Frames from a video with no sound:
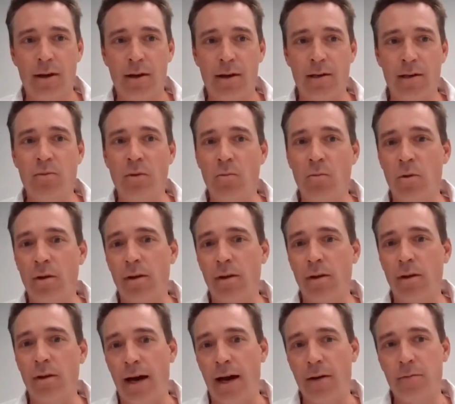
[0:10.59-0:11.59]
it's been really
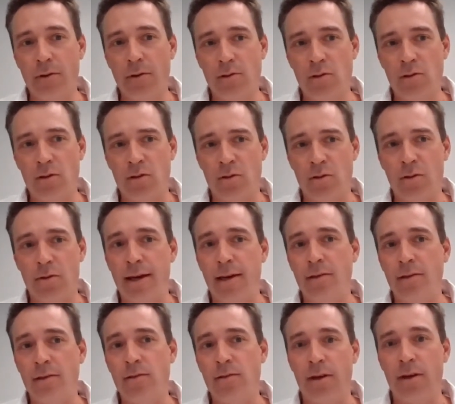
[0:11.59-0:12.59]
hard for us to
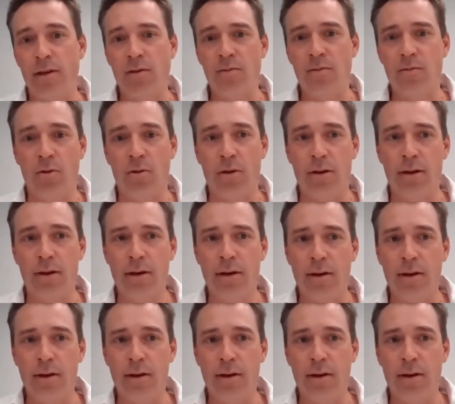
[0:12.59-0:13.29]
get to S4.